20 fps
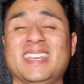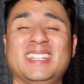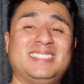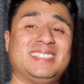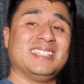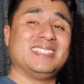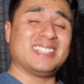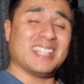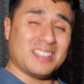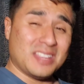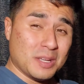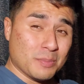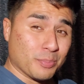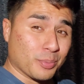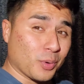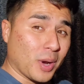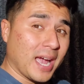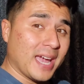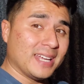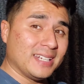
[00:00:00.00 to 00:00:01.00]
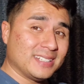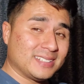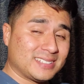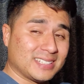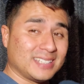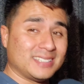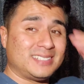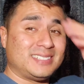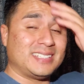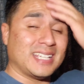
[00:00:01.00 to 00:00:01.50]
this is the
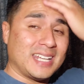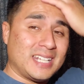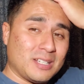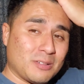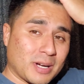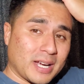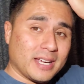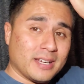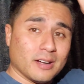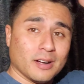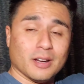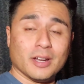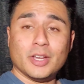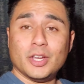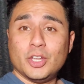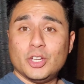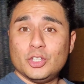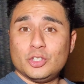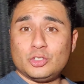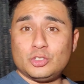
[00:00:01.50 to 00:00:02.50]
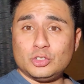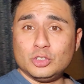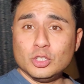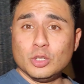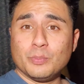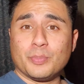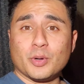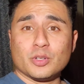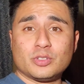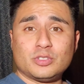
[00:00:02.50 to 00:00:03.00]
brightest setting right here.
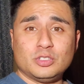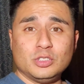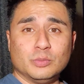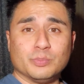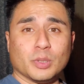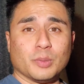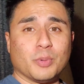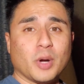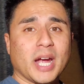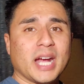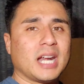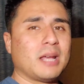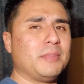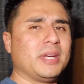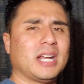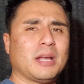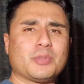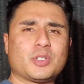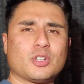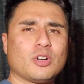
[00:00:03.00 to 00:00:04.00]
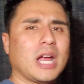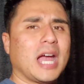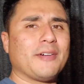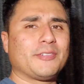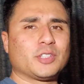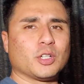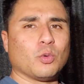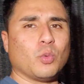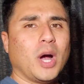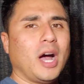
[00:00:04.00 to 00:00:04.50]
super, super bright. I mean, I'm sure
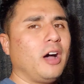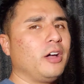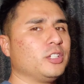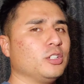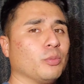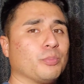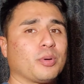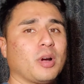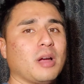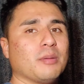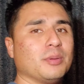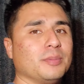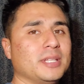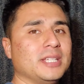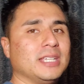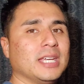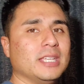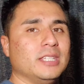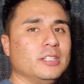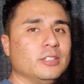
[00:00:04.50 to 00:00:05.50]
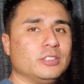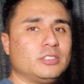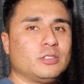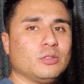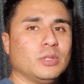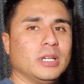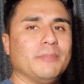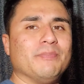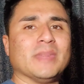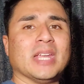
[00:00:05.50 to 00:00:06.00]
after a while you'll probably get used
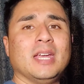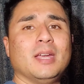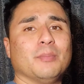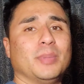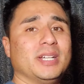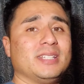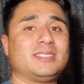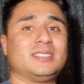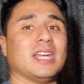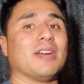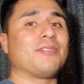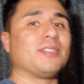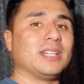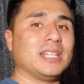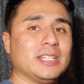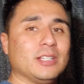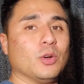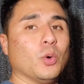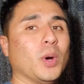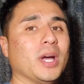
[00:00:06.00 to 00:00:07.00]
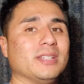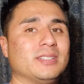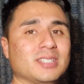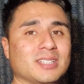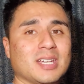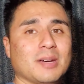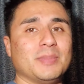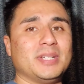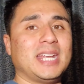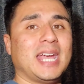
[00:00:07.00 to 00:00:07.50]
to it, but it's definitely going to
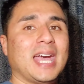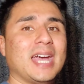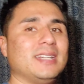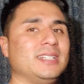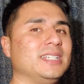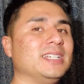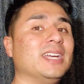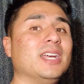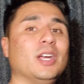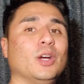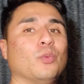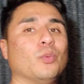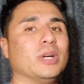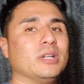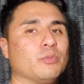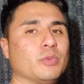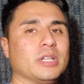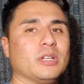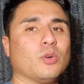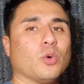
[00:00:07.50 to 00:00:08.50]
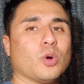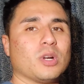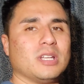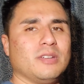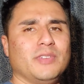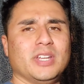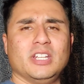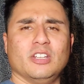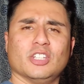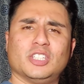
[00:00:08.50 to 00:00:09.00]
come in handy when recording
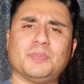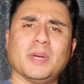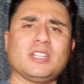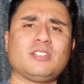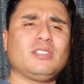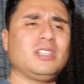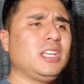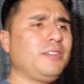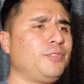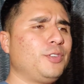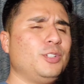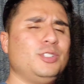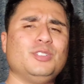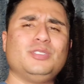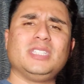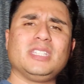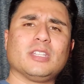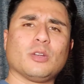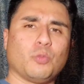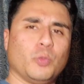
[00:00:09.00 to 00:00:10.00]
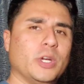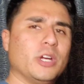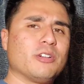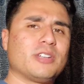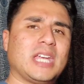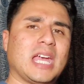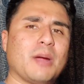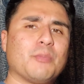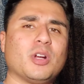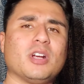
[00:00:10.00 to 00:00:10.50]
video, especially if you're using the rear
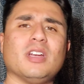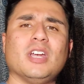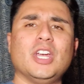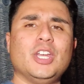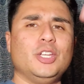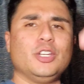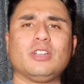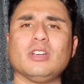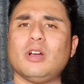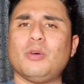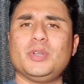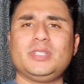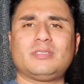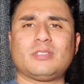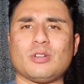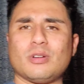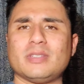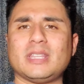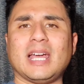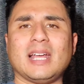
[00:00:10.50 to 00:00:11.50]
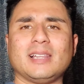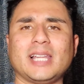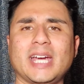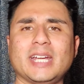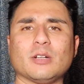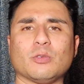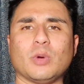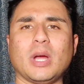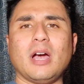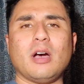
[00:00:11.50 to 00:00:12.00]
camera. You can always turn that
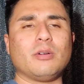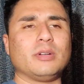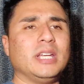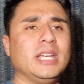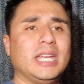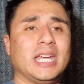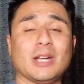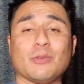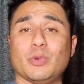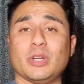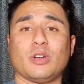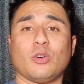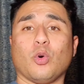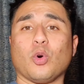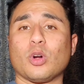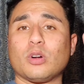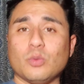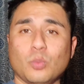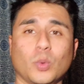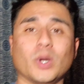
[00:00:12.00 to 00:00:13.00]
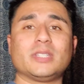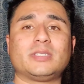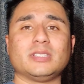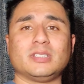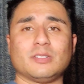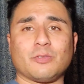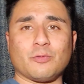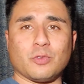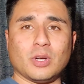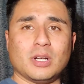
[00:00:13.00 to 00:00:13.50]
light around and record what's
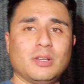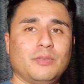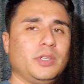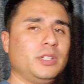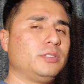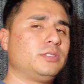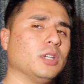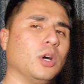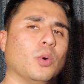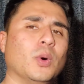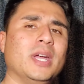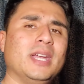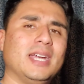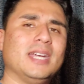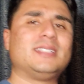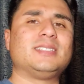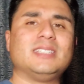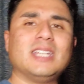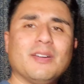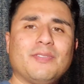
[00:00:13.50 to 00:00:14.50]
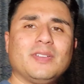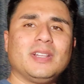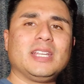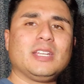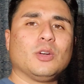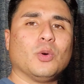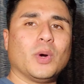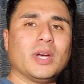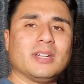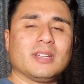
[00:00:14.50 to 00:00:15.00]
in front of you. So it's definitely
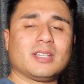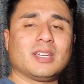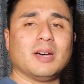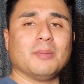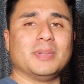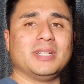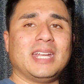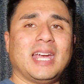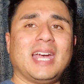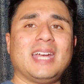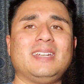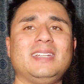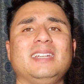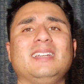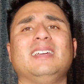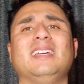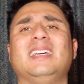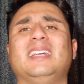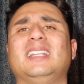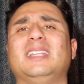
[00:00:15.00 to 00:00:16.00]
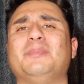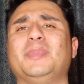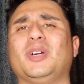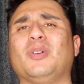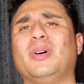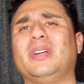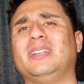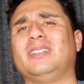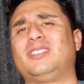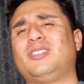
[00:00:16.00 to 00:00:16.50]
going to come in handy. Let me
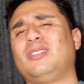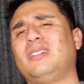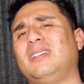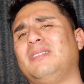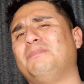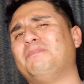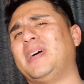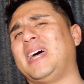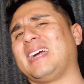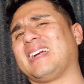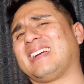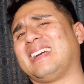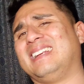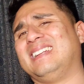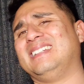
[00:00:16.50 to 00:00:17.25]
go ahead and turn it back